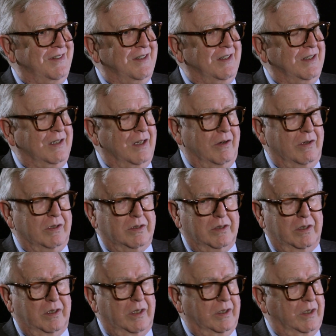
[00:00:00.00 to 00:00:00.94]
Now
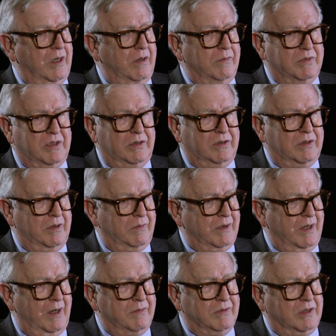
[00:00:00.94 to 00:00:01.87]
it comes at
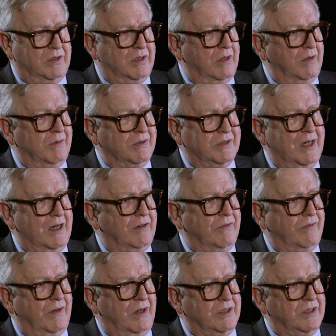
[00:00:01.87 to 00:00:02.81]
sometimes a terrible
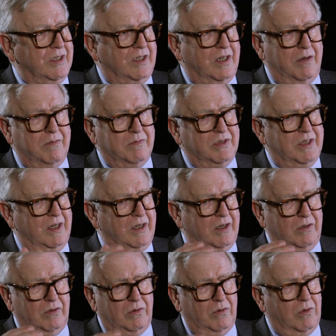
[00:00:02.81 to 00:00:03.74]
sacrifice. It comes at
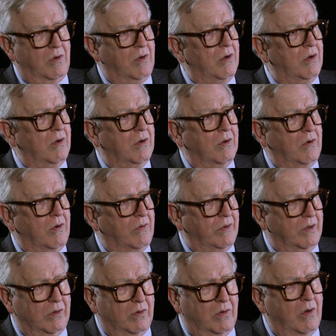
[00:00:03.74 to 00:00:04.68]
over
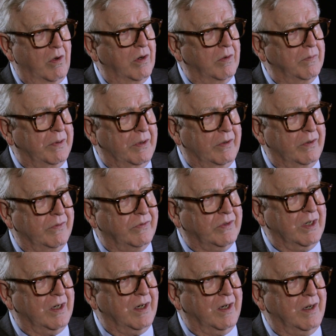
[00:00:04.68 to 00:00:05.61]
a long period of
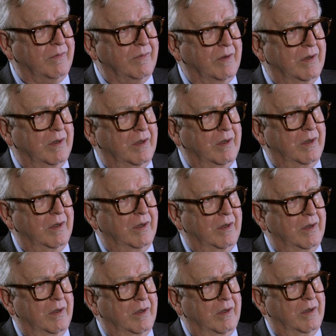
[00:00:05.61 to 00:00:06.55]
time.
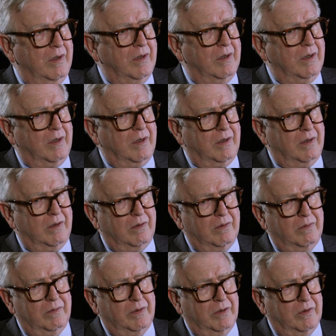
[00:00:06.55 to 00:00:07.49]

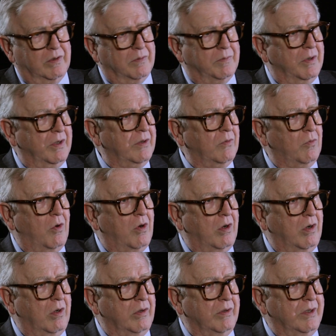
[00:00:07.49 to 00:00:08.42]
You know, the Berlin
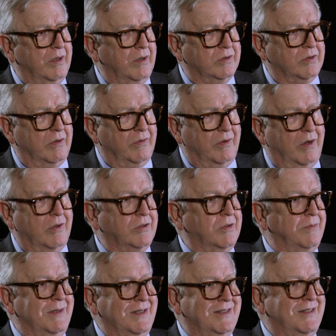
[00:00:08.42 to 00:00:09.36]
Wall, the sort of
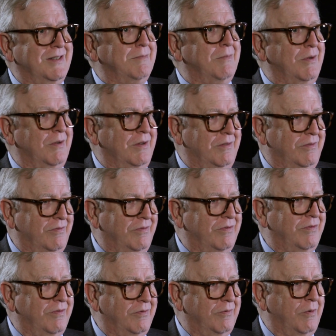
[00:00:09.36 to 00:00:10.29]
ultimate symbol of
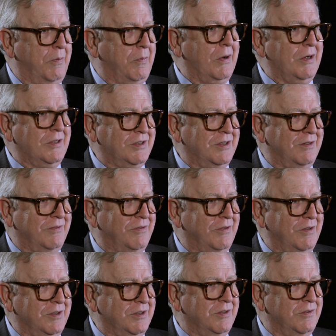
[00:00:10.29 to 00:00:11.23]
repression of
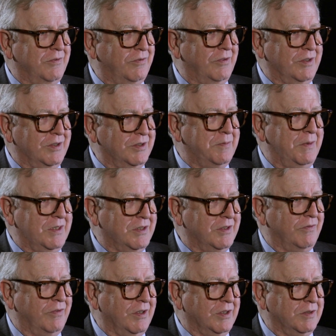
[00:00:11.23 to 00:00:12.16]
free speech
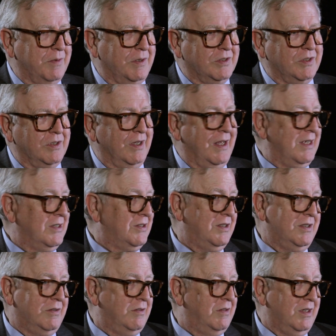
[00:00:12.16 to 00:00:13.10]
and free expression,
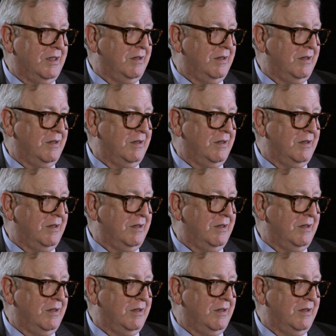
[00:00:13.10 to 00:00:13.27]
lasted